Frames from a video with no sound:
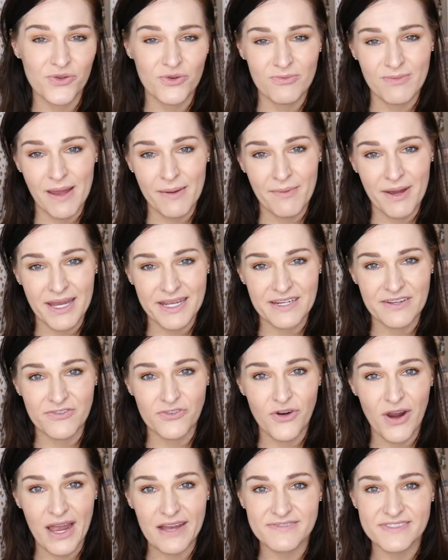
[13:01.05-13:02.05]
through my mind of
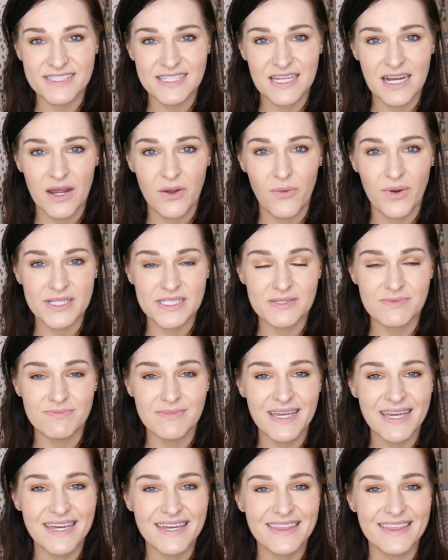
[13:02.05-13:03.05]
crafts that I want to
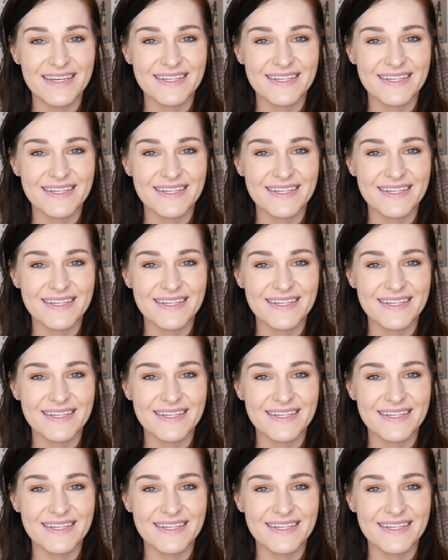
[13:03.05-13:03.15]
make,